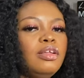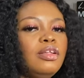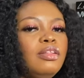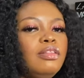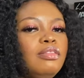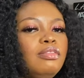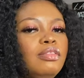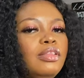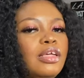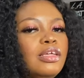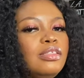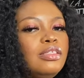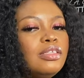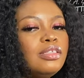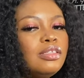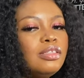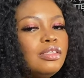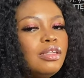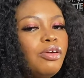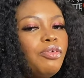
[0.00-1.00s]
this
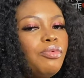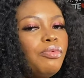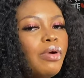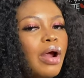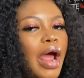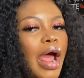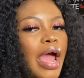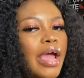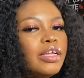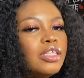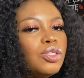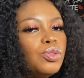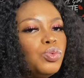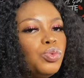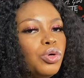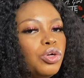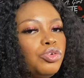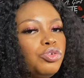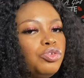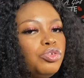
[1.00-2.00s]
is the right
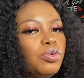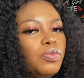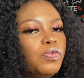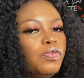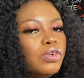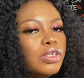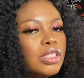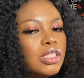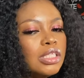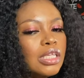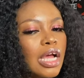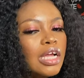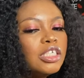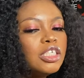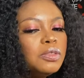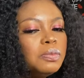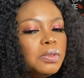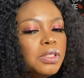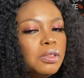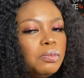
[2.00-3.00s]
wardrobe for
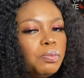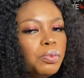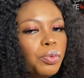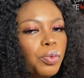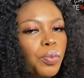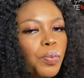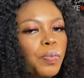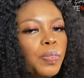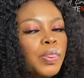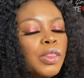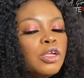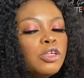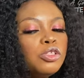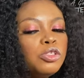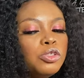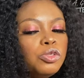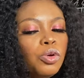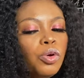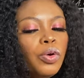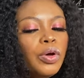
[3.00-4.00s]
such people.
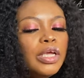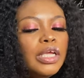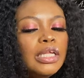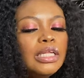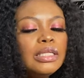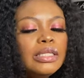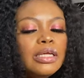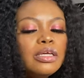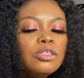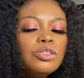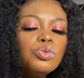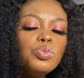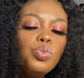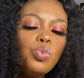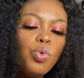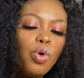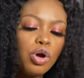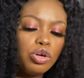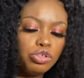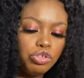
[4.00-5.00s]
So in this
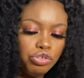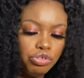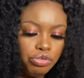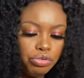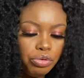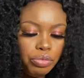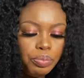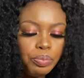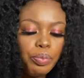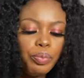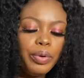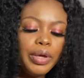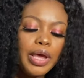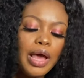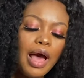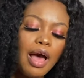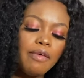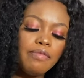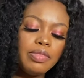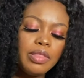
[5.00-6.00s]
wardrobe, we
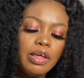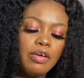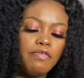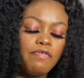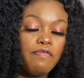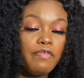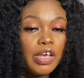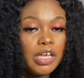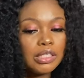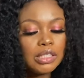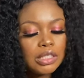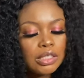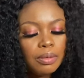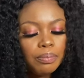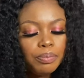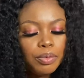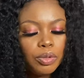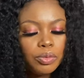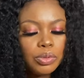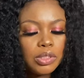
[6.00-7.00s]
have the Fenty
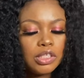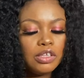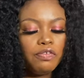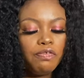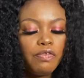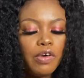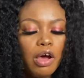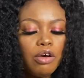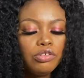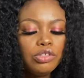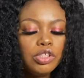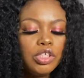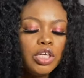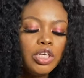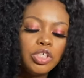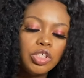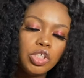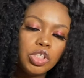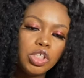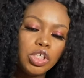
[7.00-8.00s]
Beauty
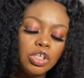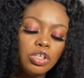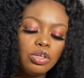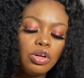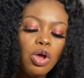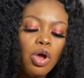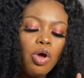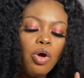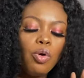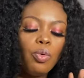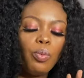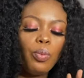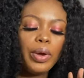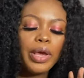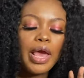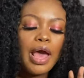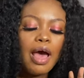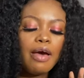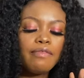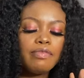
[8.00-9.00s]
foundation, we have